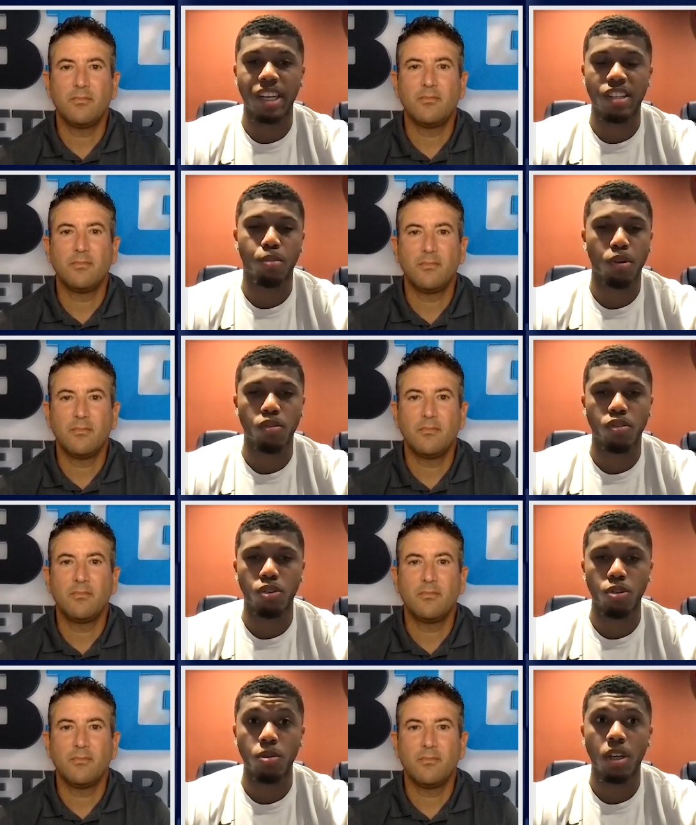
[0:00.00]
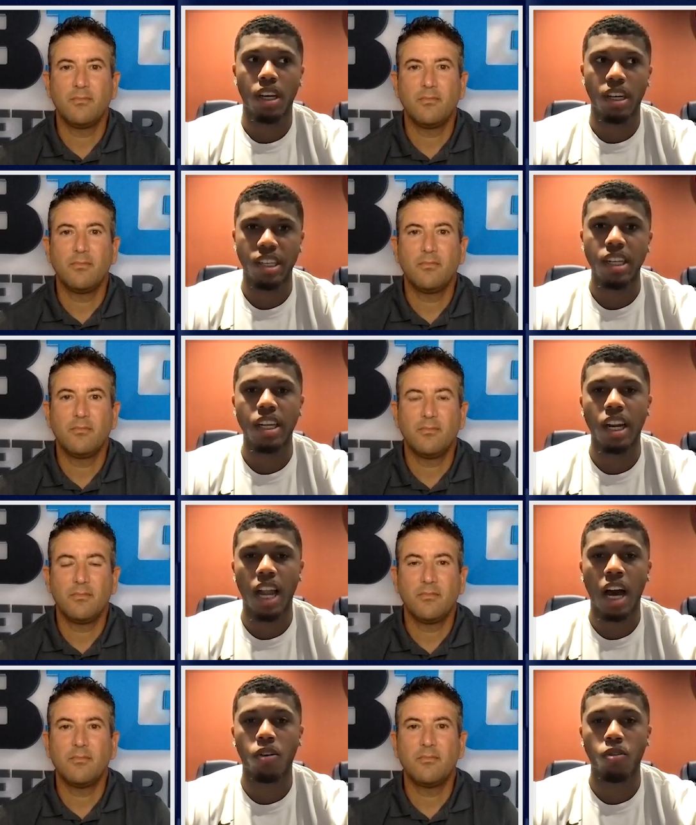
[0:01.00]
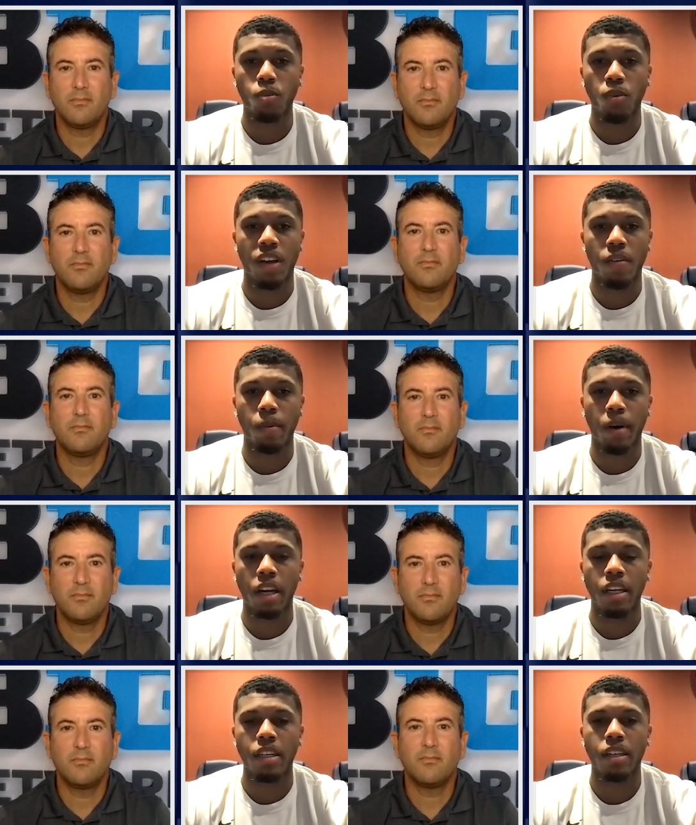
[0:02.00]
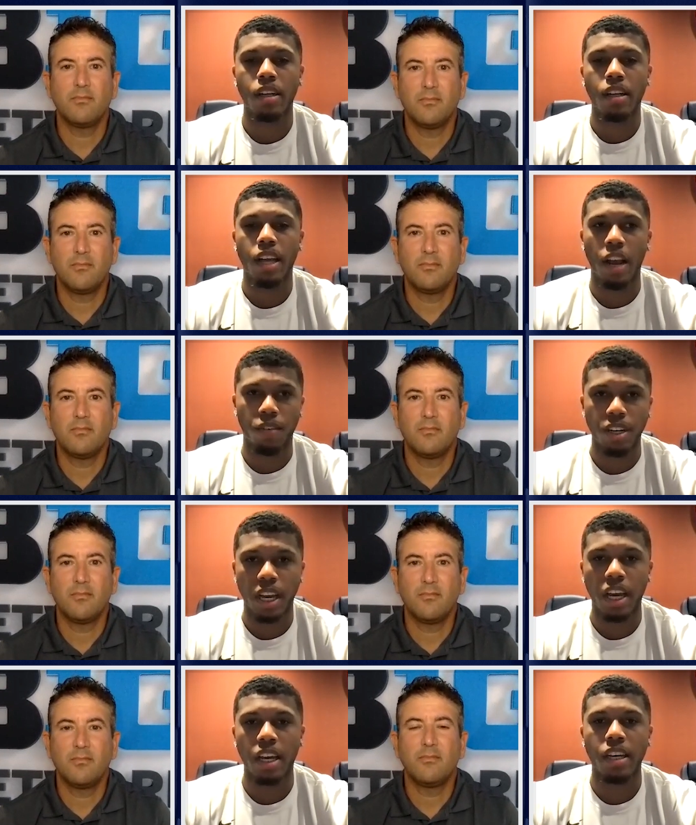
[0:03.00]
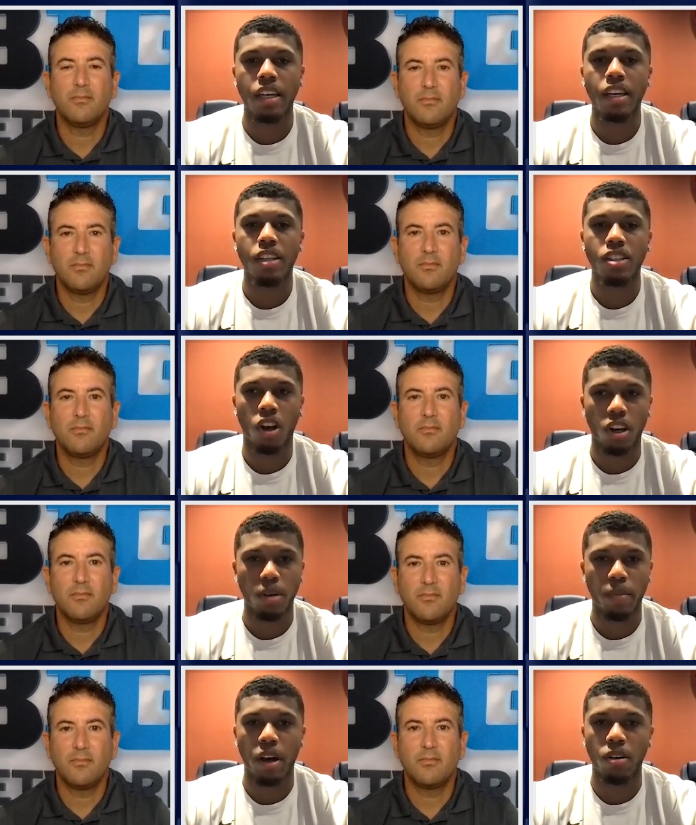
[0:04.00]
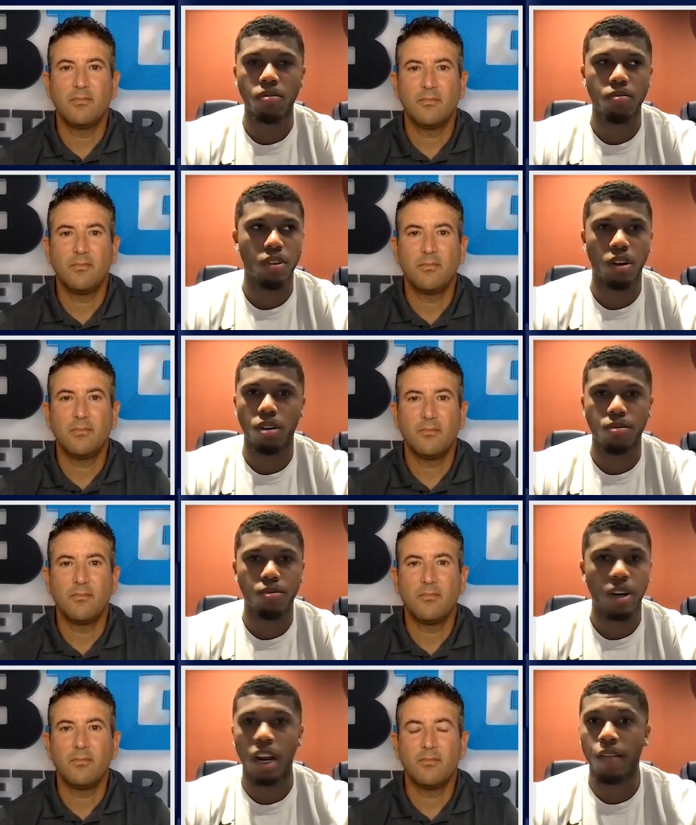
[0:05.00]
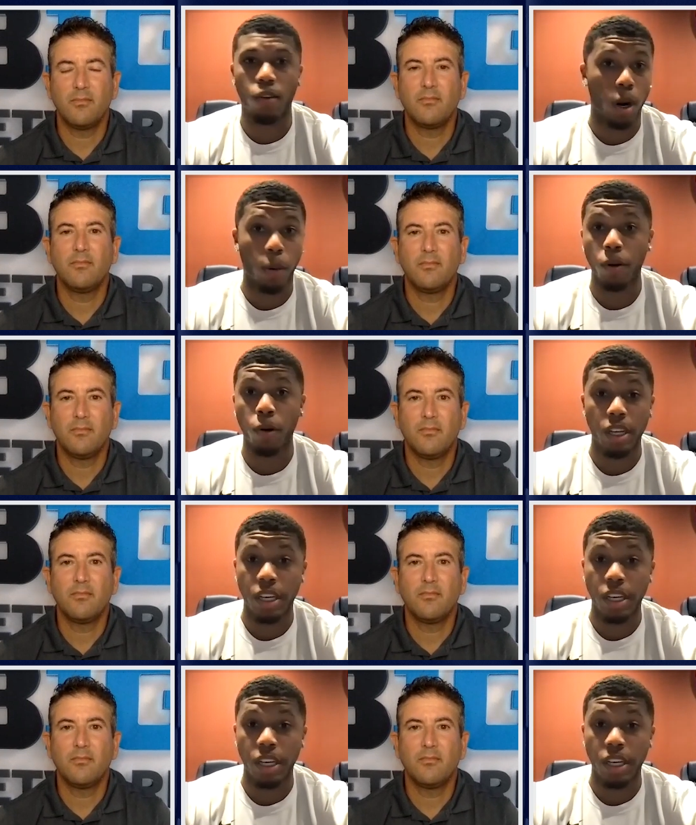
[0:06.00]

Speaker 1: as opposed to sitting in a locker room with everybody every day talking about you know whatever where we're going to